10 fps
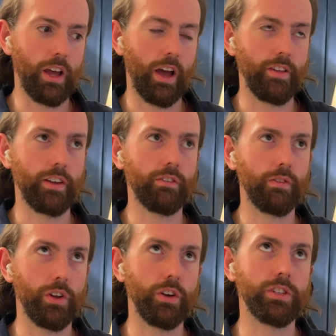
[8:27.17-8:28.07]
I think from
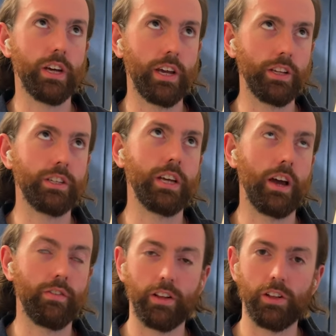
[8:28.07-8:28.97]
the outside it
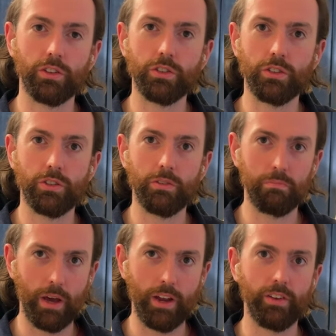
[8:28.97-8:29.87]
definitely looks
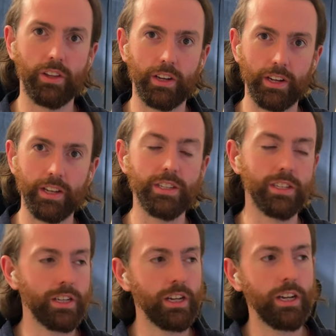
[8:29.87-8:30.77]
better than it
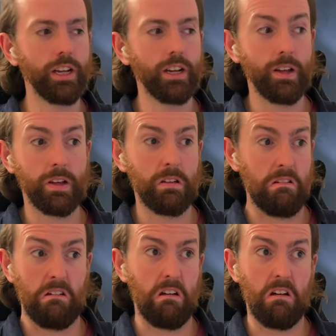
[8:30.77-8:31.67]
is.
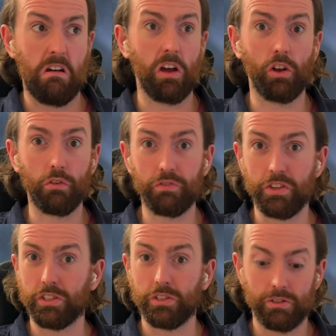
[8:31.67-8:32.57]
I love
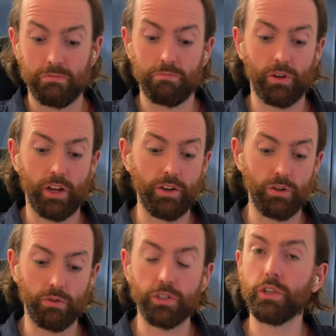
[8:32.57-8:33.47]
this, but I
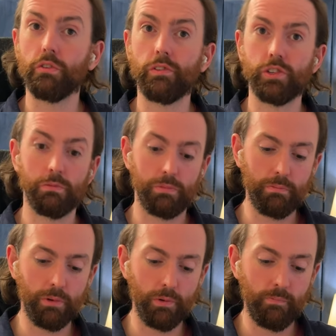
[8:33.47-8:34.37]
know it's tough for some
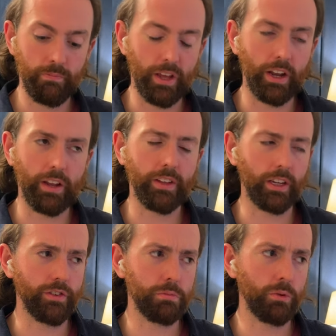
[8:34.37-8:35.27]
people. And I think
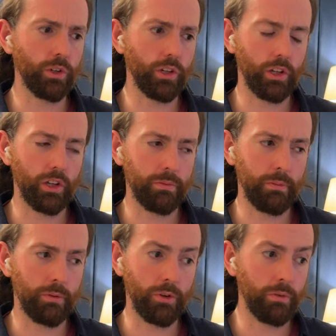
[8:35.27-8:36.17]
I've spoken to a lot of
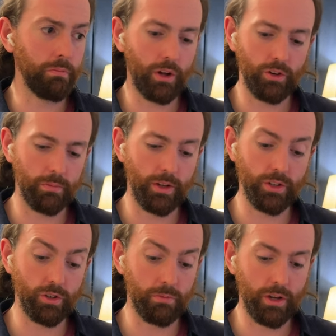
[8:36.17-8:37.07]
people who, by all means
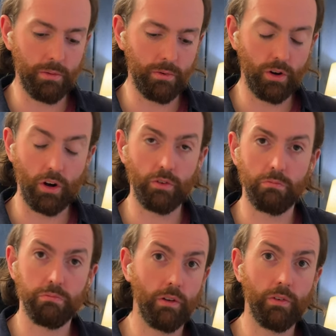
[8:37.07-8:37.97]
on paper, are
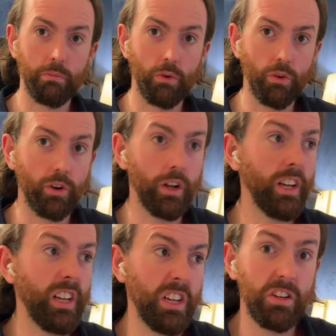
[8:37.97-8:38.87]
probably more
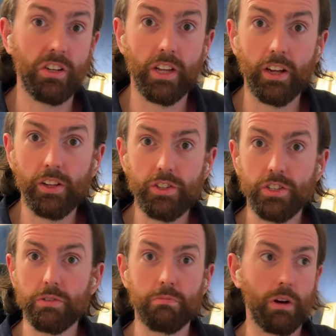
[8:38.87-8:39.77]

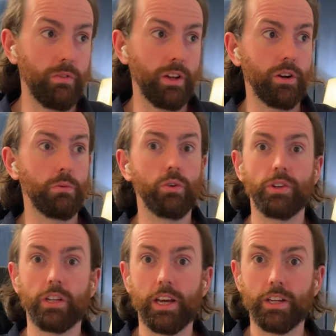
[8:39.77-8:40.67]
intelligent, probably are more
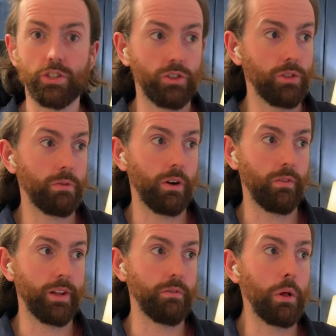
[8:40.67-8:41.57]
intellectual,
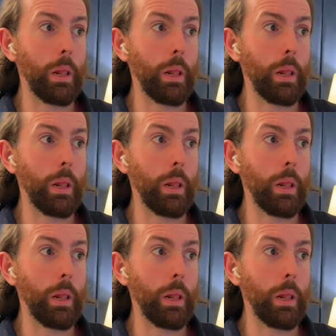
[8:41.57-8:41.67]
probably